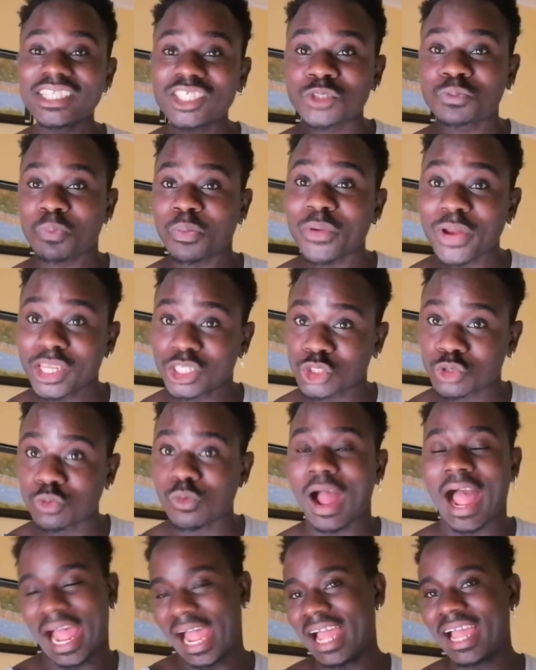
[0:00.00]

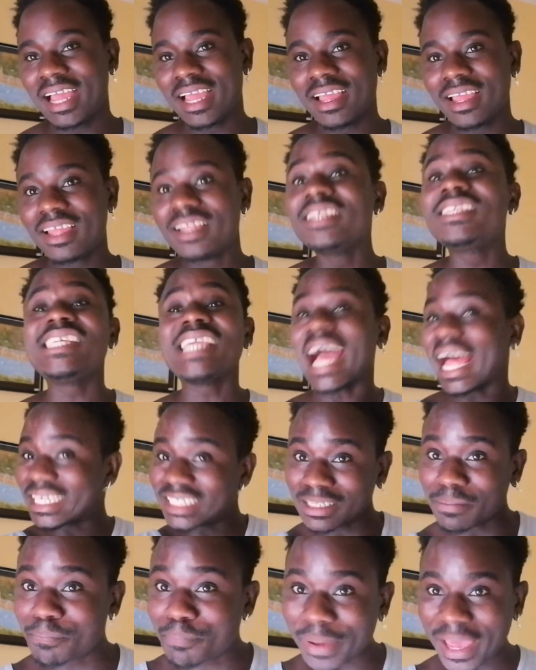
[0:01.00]
spiritual, they are
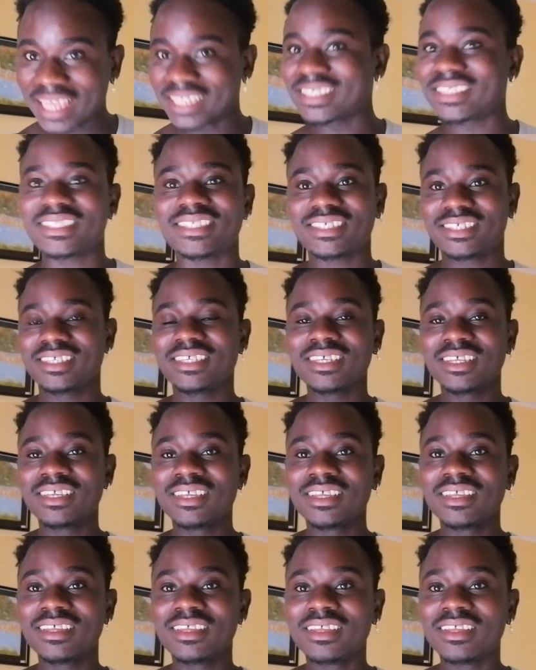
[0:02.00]
the best.
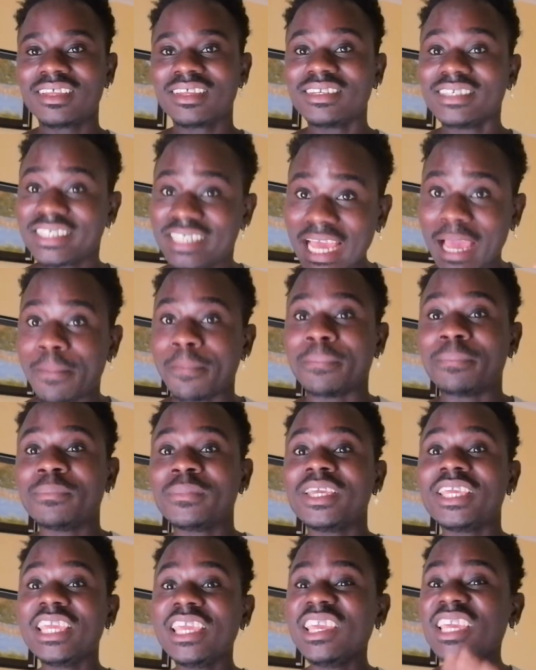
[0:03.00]
Them,
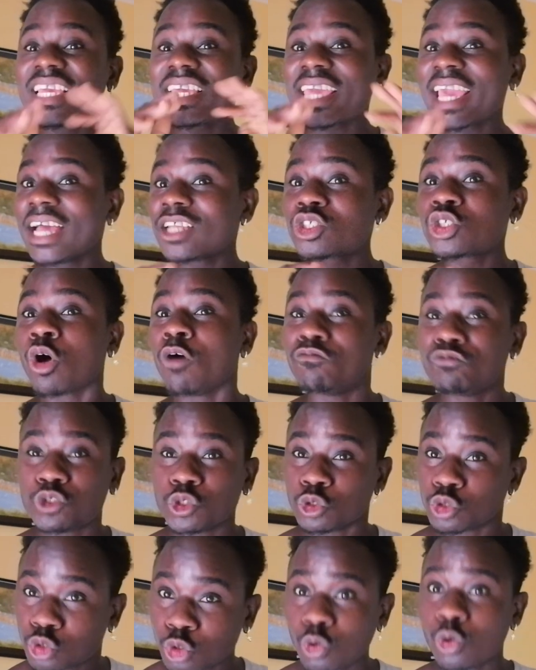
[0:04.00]
in case of
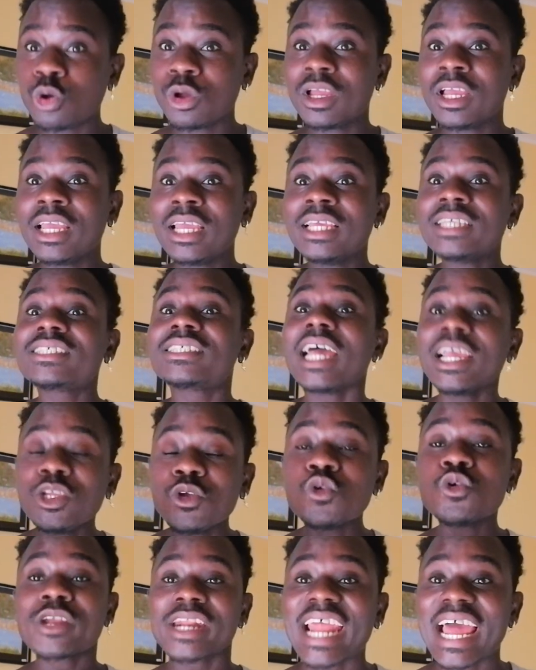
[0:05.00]
juju, say
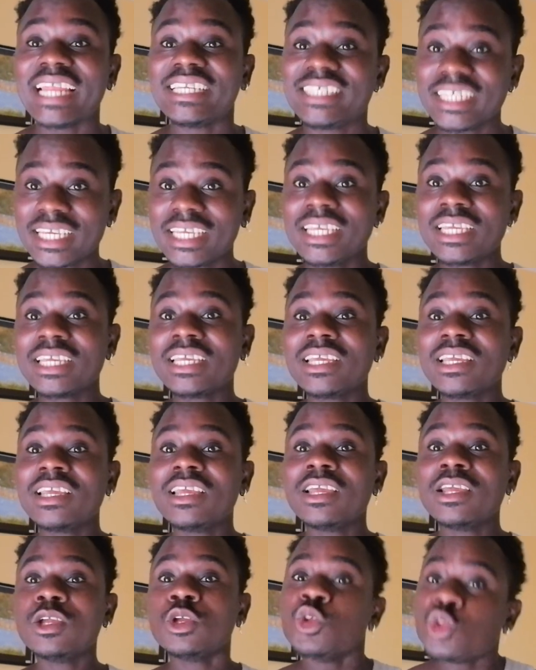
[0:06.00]
you ready
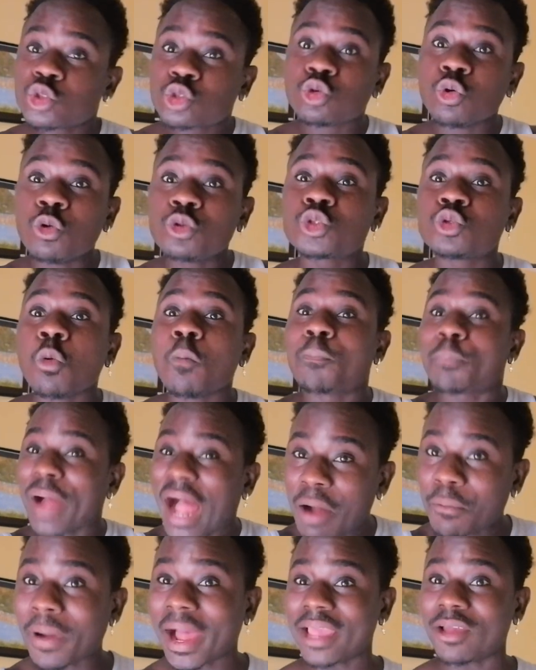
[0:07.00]
to
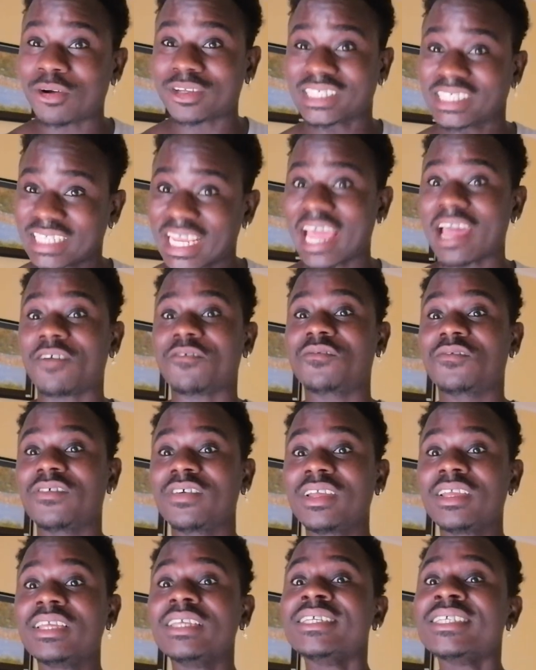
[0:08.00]
power yourself.
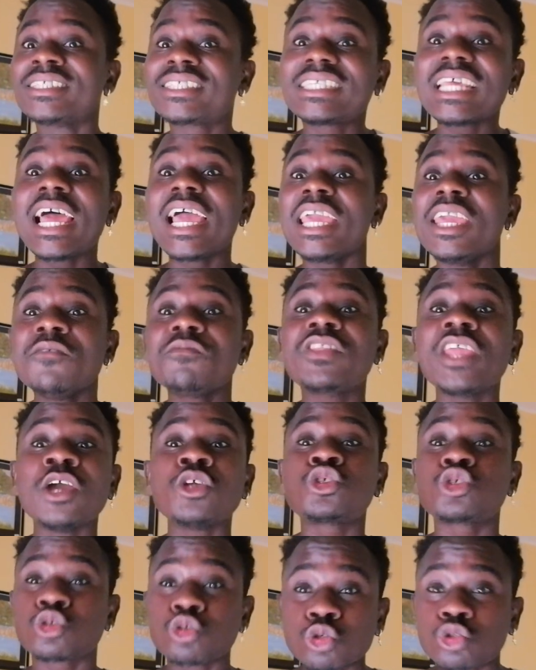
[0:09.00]
Say if
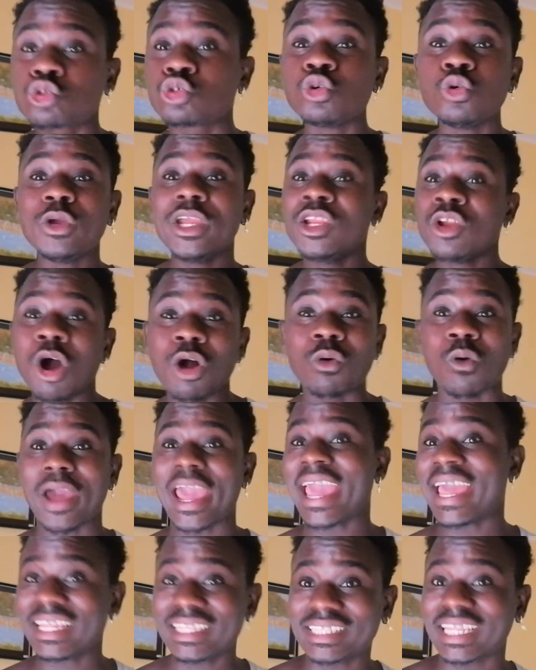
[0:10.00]
they shoot you, you know, go
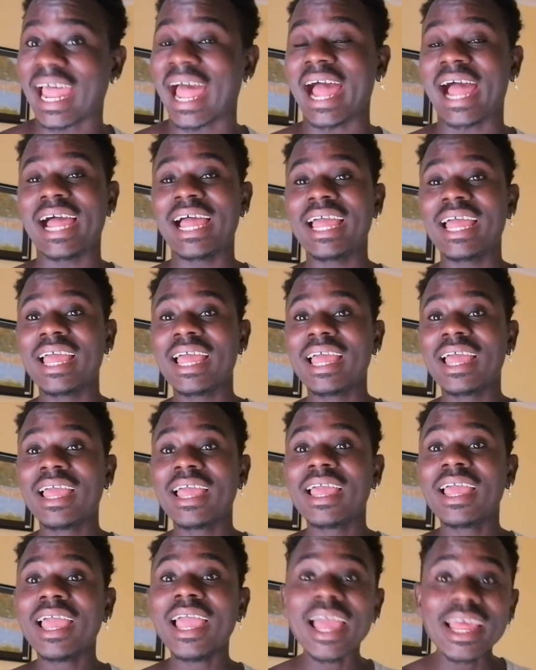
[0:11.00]
enter.
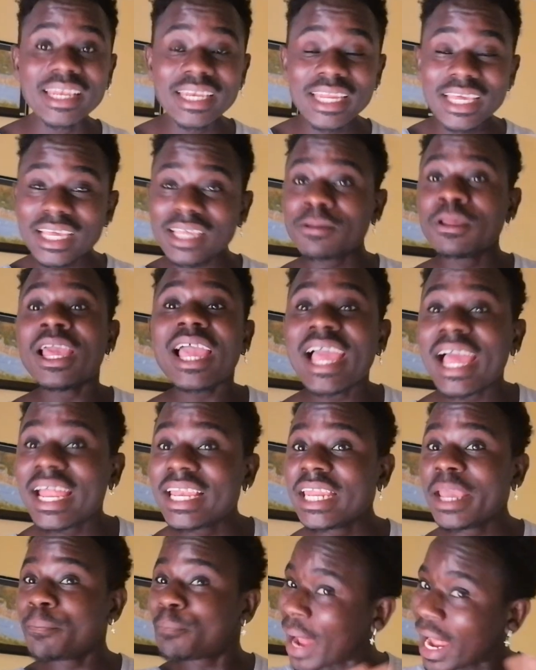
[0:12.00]

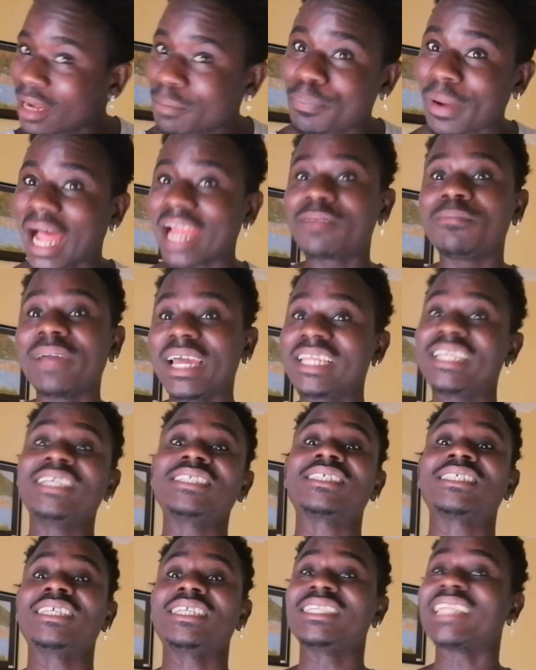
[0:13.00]
Any bad
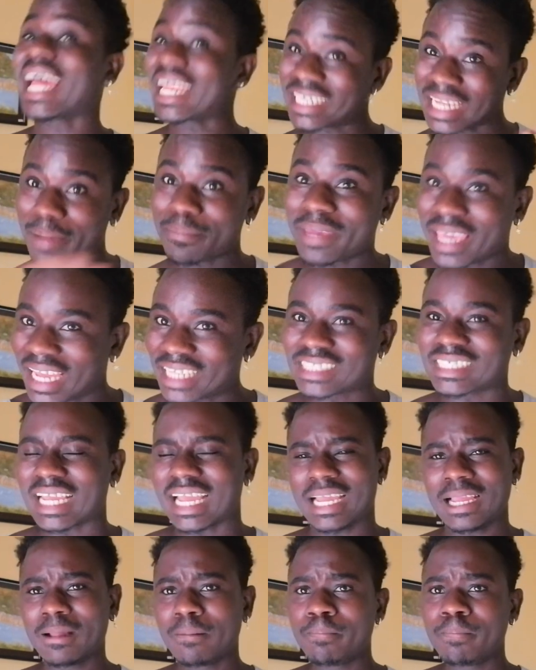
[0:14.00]
medicine, now them get
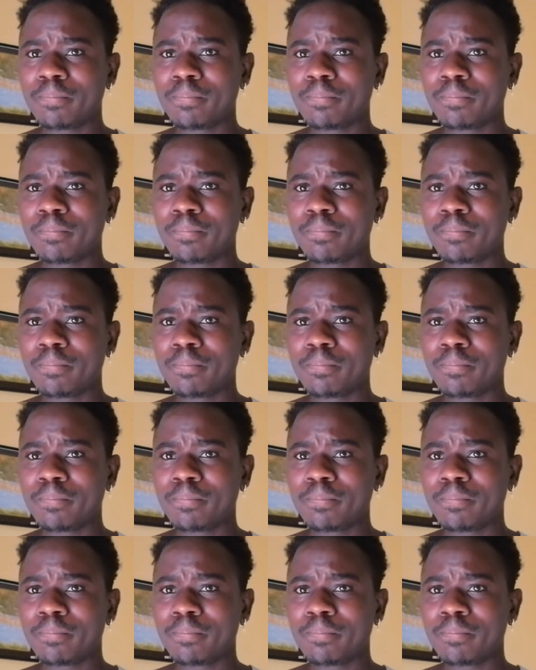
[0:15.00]
them.